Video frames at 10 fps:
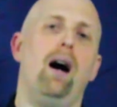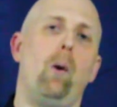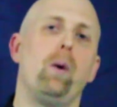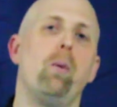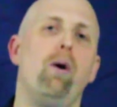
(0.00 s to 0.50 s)

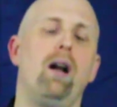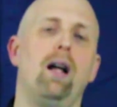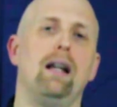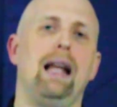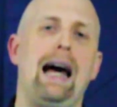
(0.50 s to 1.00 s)
we want to
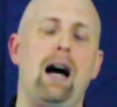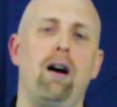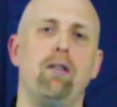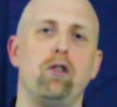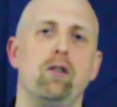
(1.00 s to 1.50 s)

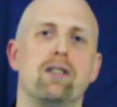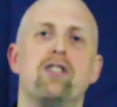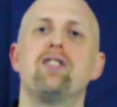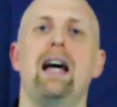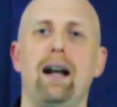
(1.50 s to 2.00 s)
allow you to
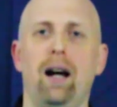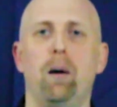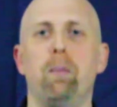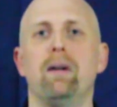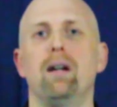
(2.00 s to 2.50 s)
set
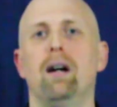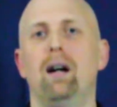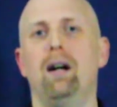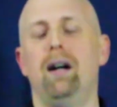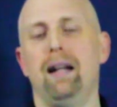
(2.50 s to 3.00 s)
up
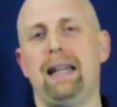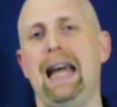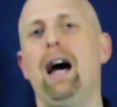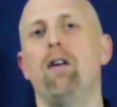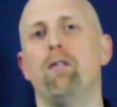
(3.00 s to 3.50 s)
an
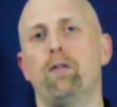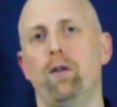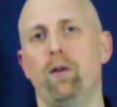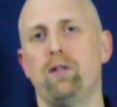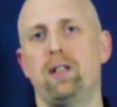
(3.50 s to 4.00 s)
account for
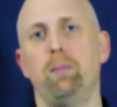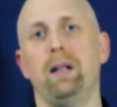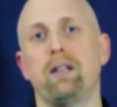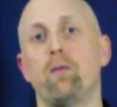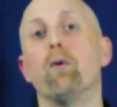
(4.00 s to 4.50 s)
those
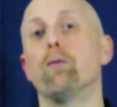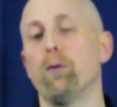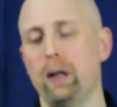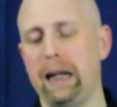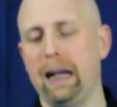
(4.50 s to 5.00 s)
siblings for
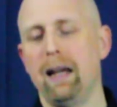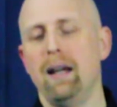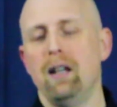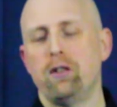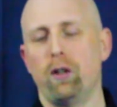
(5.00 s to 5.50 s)
free.
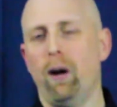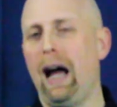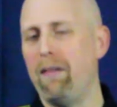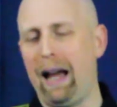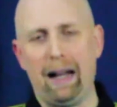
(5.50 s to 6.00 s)
So they'll
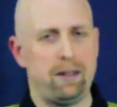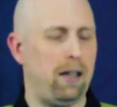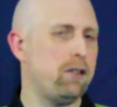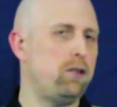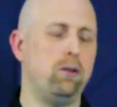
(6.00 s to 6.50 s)
have
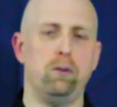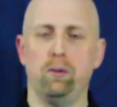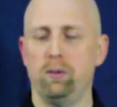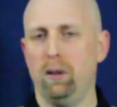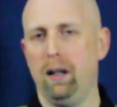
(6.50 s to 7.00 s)
access
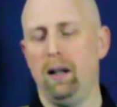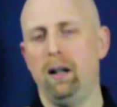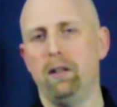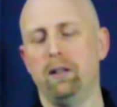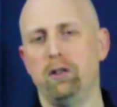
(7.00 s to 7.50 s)
to
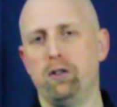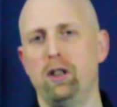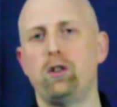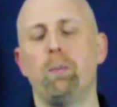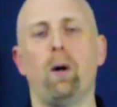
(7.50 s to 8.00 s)
the
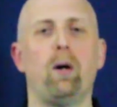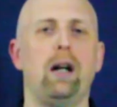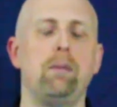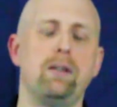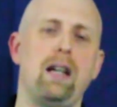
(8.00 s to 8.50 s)
Jiu-Jitsu
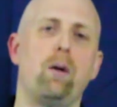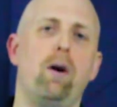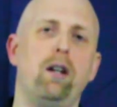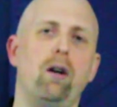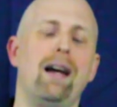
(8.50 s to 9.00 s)
program, the
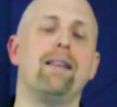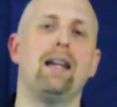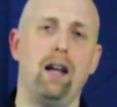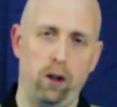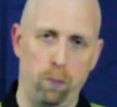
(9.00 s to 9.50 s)
Taekwondo, and the
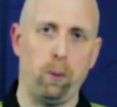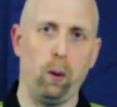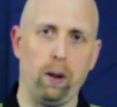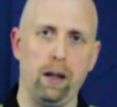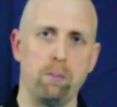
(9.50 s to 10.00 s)
Kendo
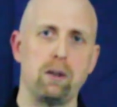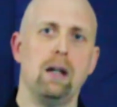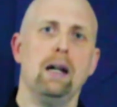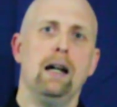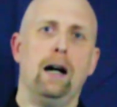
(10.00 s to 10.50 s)
programs
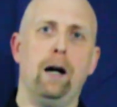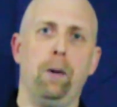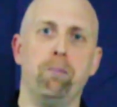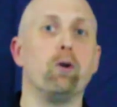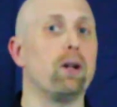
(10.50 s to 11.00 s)

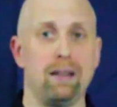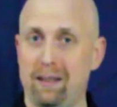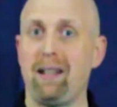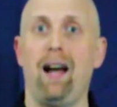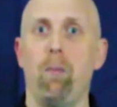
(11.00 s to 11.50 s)
during
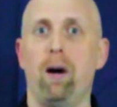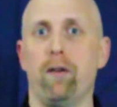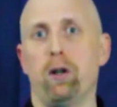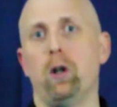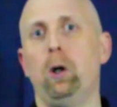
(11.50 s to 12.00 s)
this time while
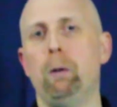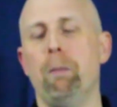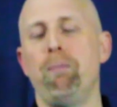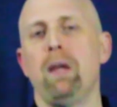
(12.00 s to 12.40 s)
they're at home.